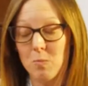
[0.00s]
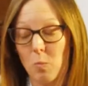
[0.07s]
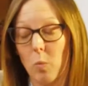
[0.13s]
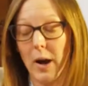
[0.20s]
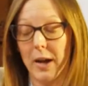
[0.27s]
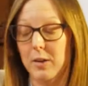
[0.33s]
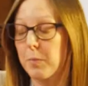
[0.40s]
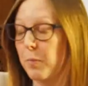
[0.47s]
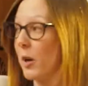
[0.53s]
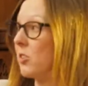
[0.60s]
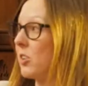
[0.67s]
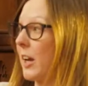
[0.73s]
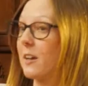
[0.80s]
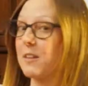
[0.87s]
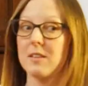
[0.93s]
wider
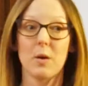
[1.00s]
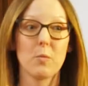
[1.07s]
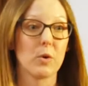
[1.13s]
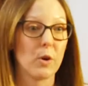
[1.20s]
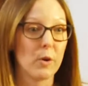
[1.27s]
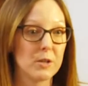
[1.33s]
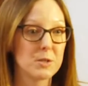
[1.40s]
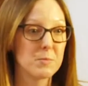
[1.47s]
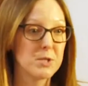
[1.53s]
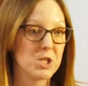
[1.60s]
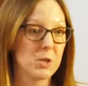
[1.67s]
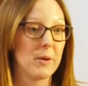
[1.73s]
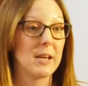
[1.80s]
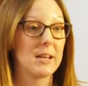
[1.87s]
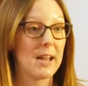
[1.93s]
projects that we're going to be
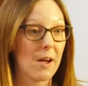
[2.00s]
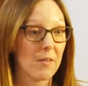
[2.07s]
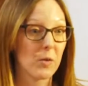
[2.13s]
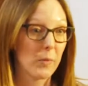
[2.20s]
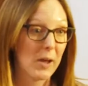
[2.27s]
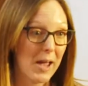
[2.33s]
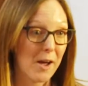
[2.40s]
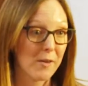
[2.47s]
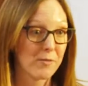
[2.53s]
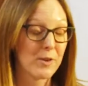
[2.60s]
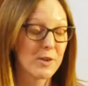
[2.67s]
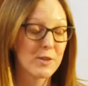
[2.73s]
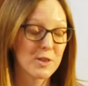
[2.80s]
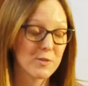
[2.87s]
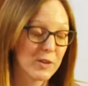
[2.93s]
doing now that we have
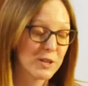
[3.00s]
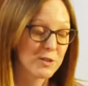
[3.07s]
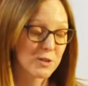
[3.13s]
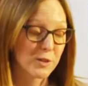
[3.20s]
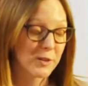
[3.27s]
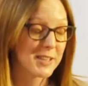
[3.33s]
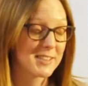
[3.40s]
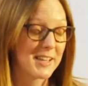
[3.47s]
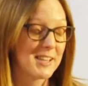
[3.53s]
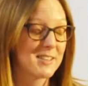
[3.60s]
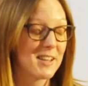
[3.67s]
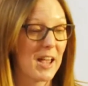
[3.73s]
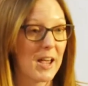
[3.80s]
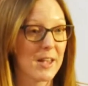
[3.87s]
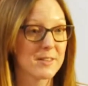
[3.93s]
the Victoria
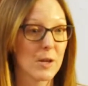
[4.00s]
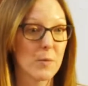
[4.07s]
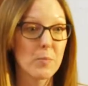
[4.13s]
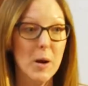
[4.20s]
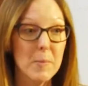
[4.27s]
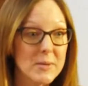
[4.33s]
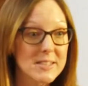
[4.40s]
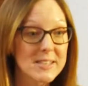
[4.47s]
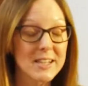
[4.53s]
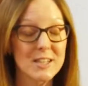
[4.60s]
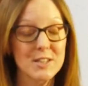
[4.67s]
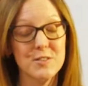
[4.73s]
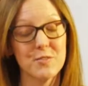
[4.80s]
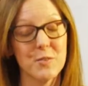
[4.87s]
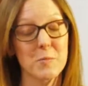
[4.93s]
Centre as a
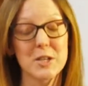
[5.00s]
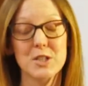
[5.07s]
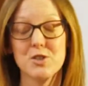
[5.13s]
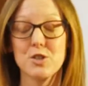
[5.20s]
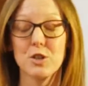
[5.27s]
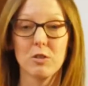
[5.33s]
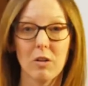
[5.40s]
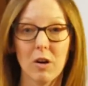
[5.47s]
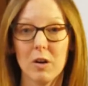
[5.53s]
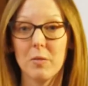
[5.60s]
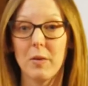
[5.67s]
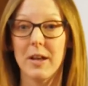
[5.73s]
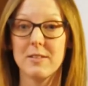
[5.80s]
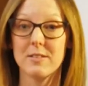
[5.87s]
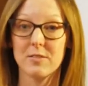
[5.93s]
premises from which to
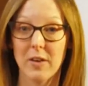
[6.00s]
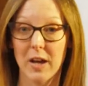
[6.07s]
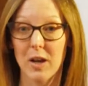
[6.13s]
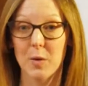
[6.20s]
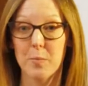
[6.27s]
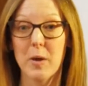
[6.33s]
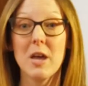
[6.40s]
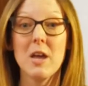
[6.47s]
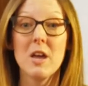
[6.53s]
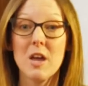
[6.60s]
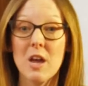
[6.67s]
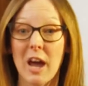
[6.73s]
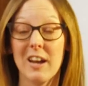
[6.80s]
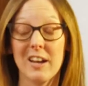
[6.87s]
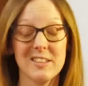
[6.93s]
grow and develop,
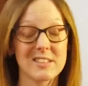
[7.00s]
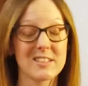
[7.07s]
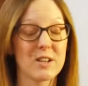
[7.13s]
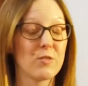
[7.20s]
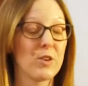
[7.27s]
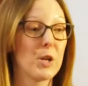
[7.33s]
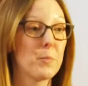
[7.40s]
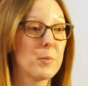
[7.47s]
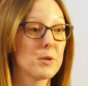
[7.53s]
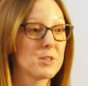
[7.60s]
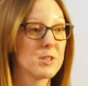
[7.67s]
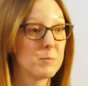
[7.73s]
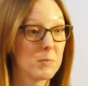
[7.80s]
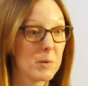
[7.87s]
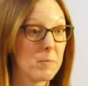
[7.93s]
and as I say, really put
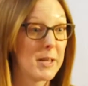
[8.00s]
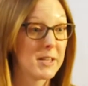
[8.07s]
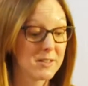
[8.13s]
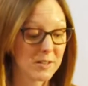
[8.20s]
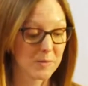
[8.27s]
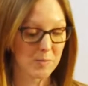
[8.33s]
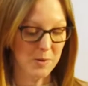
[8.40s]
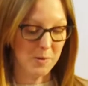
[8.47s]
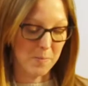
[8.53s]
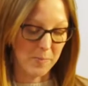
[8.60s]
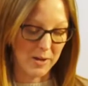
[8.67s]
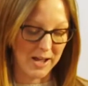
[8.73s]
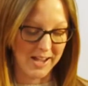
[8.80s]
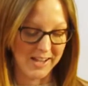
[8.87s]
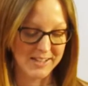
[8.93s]
some momentum
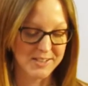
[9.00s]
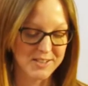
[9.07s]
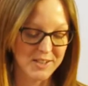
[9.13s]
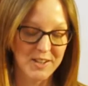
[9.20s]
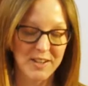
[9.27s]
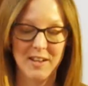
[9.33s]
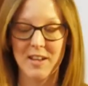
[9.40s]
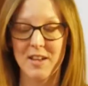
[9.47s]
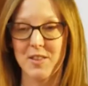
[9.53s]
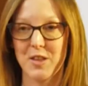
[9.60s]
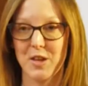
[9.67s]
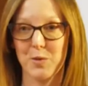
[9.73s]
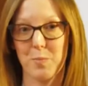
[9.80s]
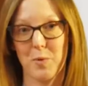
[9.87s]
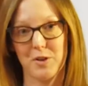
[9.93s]
behind
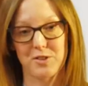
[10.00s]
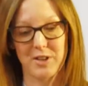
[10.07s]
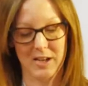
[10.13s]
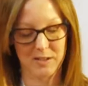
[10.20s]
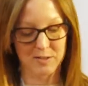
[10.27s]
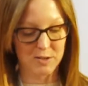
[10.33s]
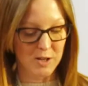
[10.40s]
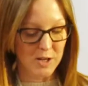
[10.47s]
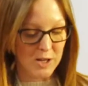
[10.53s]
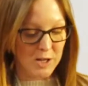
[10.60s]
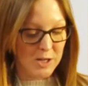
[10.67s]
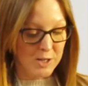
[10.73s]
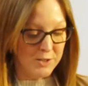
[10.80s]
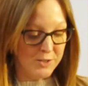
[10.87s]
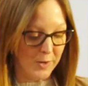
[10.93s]
these projects.
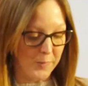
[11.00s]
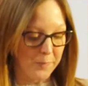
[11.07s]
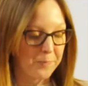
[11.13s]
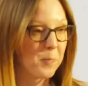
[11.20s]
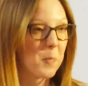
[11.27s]
So,